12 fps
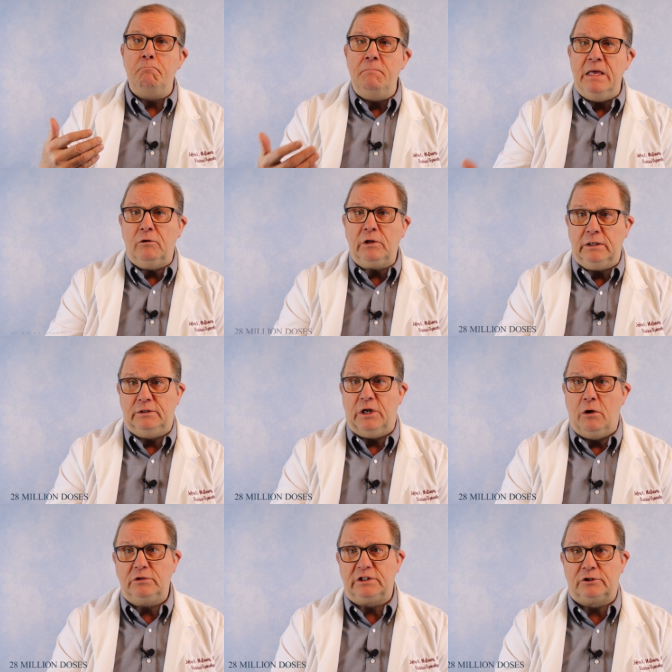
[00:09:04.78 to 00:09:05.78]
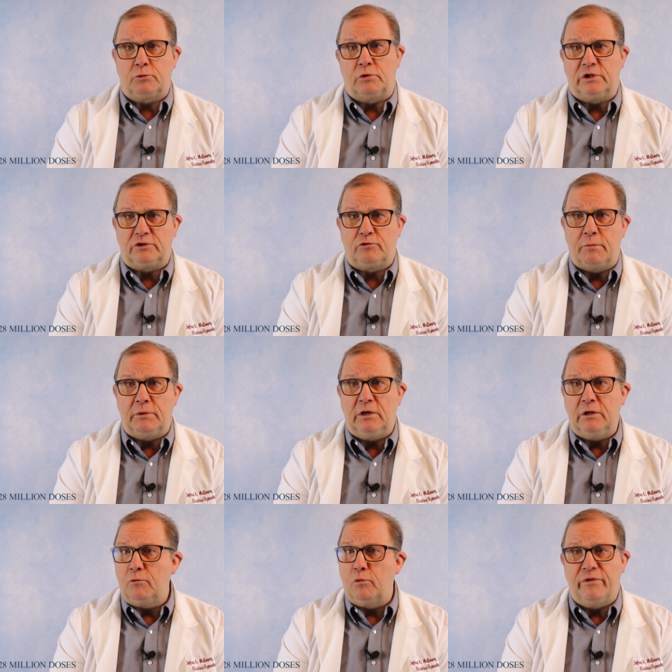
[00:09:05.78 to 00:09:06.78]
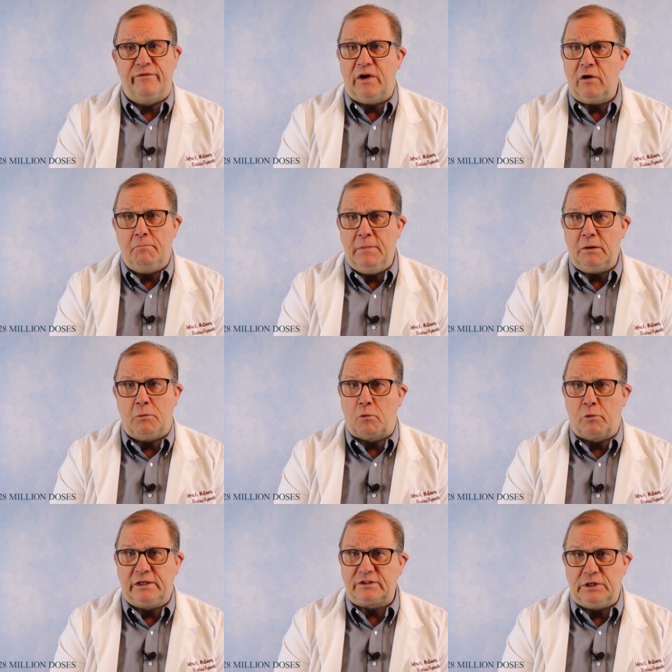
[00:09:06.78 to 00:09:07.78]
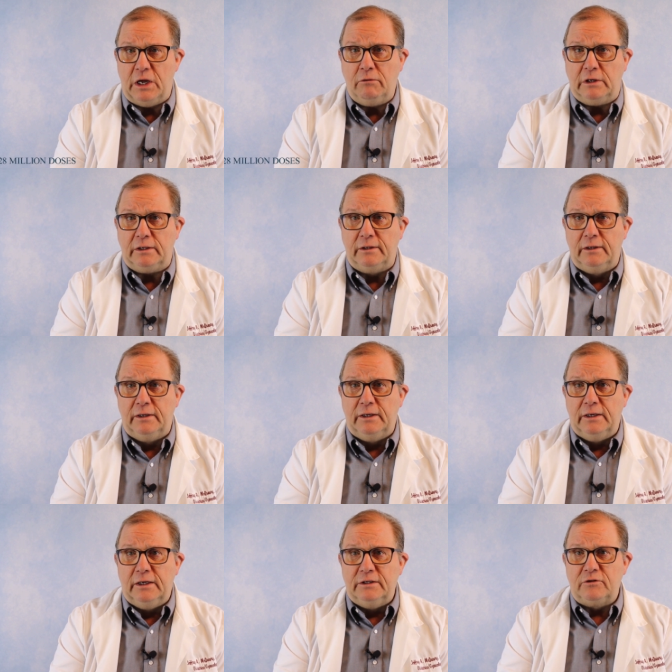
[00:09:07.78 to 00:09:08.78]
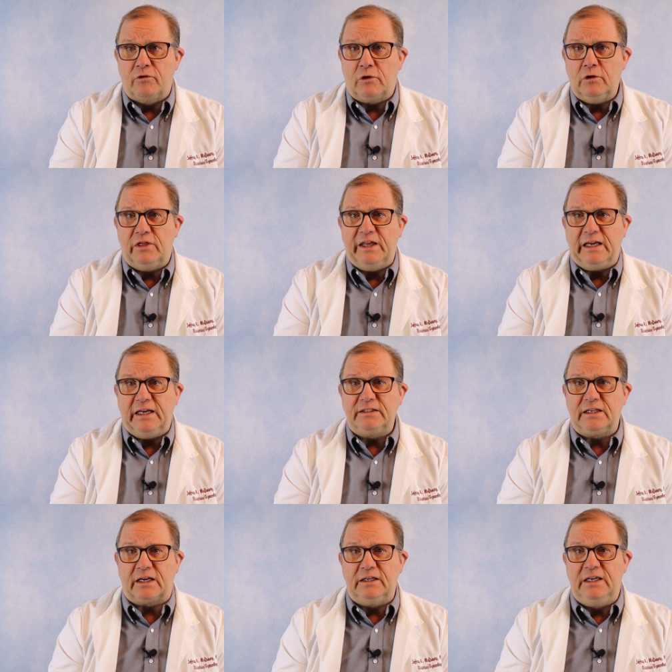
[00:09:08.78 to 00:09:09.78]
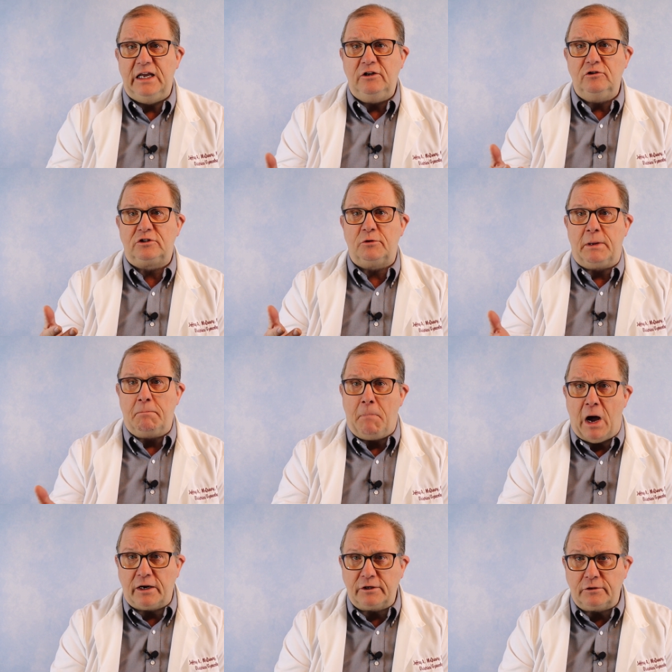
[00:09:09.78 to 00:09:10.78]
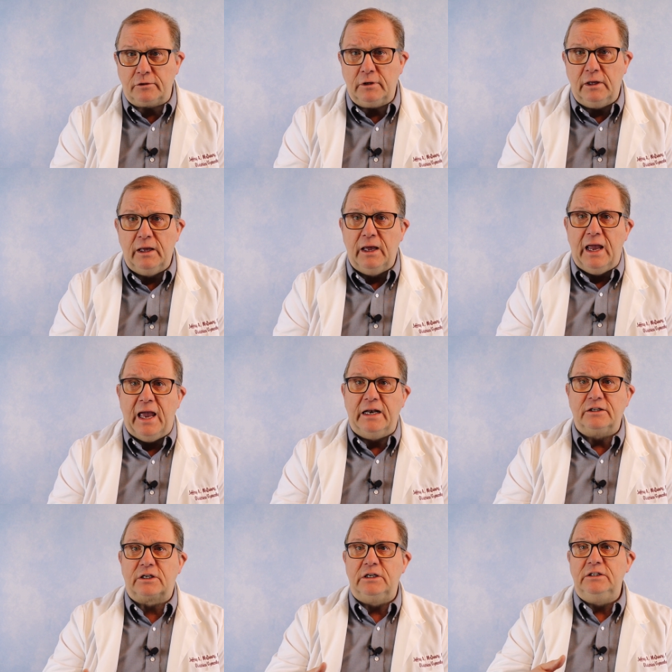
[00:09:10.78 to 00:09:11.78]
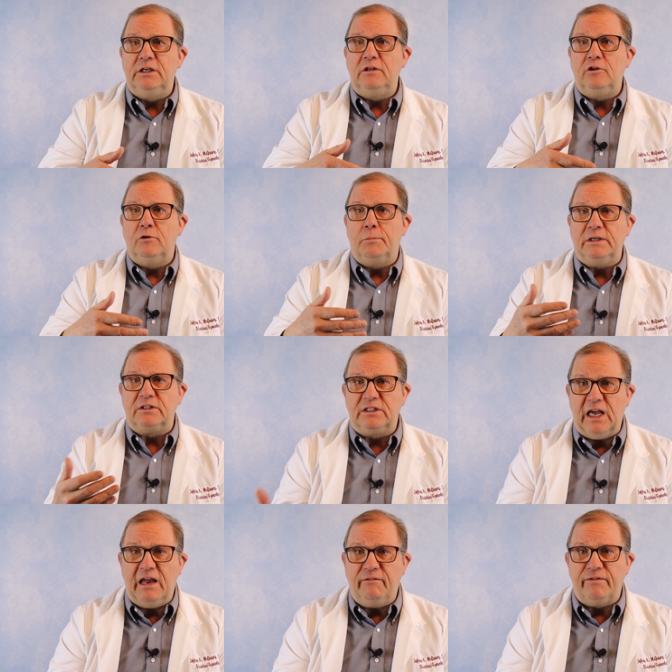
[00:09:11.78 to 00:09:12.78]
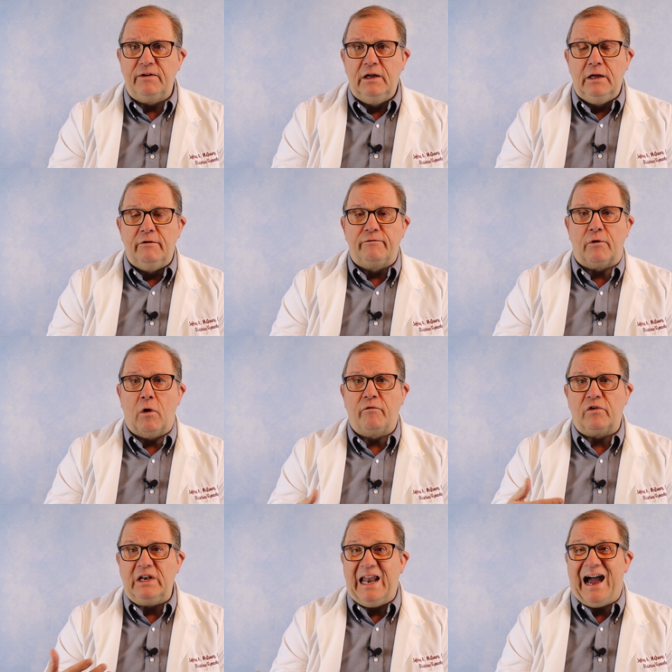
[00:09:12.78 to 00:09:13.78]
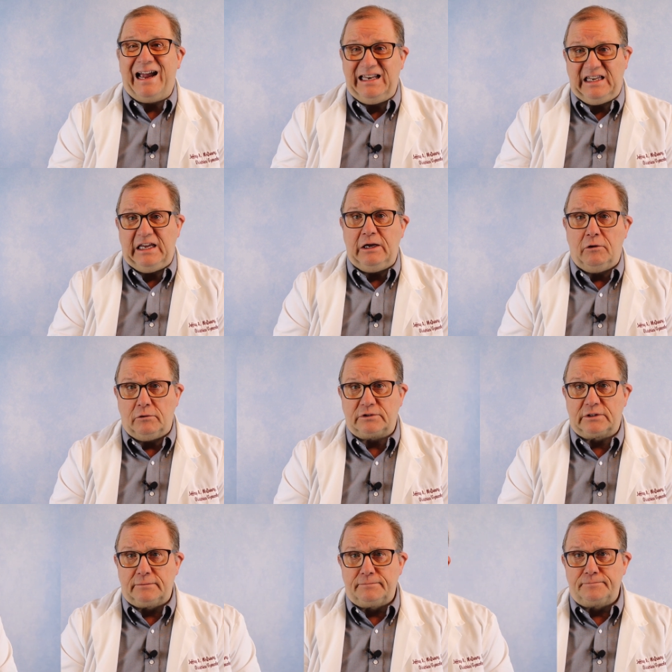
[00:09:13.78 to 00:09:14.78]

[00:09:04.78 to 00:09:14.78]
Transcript: million doses were distributed with very minimal risk noted. So the good thing is it continues to be monitored and it's continued to be safe for over nine years.